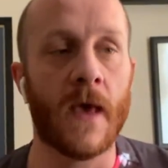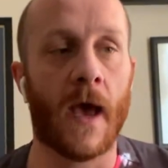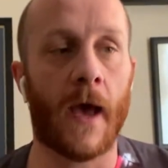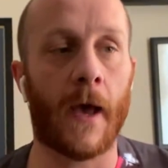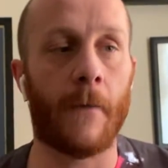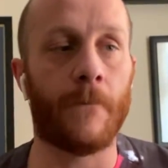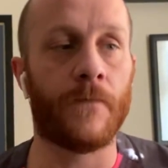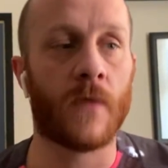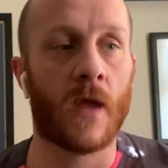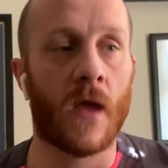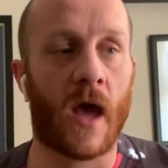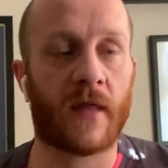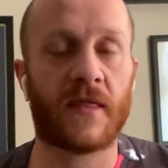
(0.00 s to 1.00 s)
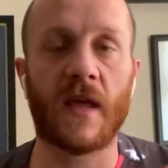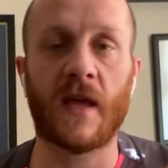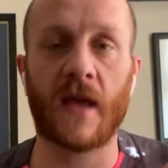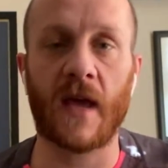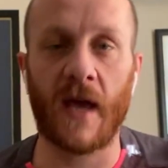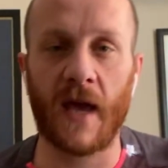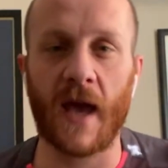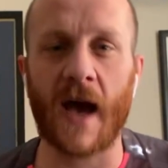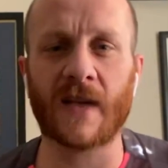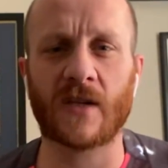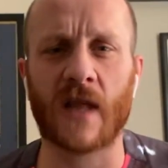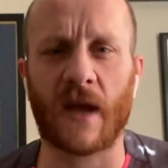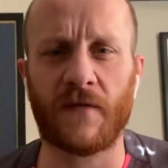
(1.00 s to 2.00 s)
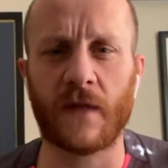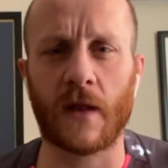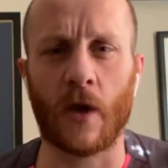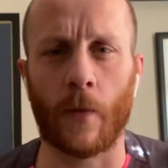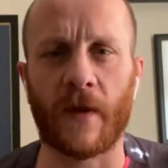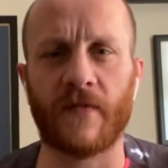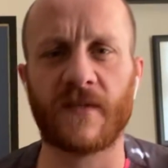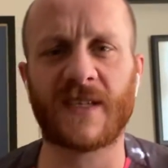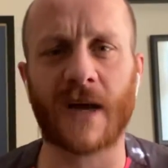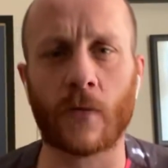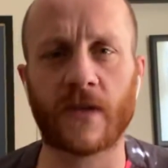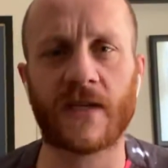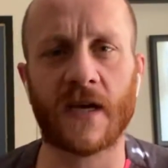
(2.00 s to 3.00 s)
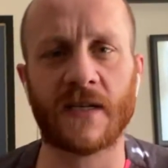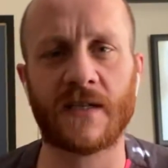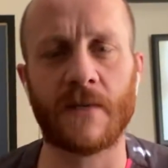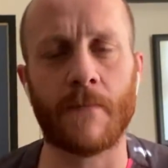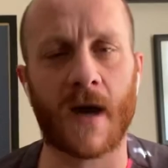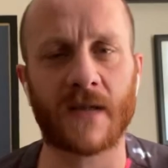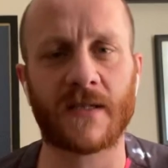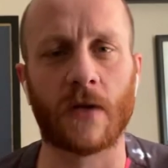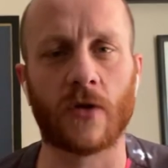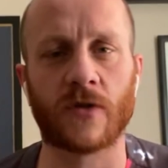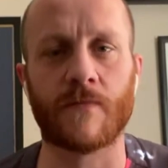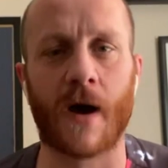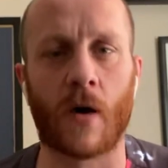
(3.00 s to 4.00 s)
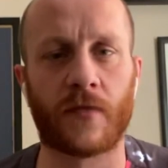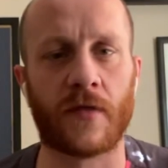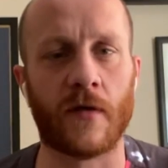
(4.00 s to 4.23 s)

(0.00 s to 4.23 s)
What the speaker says: I think it has left a little bit of a sour taste in Marcelo's mouth,